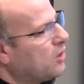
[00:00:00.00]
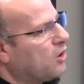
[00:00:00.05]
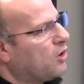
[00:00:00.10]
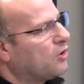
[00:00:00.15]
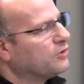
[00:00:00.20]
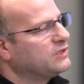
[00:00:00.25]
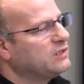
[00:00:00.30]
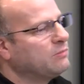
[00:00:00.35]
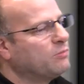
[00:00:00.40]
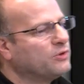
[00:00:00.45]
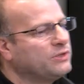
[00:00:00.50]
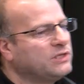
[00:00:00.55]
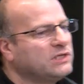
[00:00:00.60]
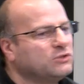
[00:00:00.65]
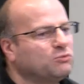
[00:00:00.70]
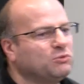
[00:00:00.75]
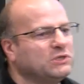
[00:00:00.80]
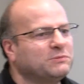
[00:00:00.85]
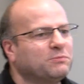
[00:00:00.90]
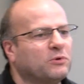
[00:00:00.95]

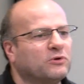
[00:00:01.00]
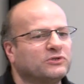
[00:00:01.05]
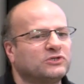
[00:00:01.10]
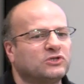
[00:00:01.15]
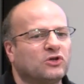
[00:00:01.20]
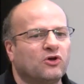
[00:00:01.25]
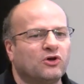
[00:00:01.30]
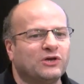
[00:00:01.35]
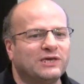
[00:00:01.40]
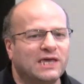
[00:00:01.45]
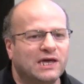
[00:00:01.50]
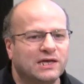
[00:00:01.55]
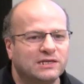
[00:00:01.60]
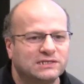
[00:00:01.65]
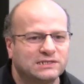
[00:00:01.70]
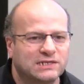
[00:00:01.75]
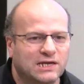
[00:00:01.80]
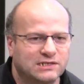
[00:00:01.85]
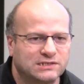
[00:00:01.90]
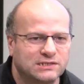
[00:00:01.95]
antibodies response
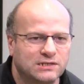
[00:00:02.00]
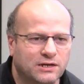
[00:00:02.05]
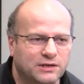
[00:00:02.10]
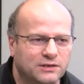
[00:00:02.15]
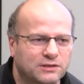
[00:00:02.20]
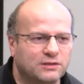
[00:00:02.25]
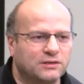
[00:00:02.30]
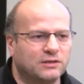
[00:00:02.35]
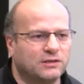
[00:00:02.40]
against Cas9.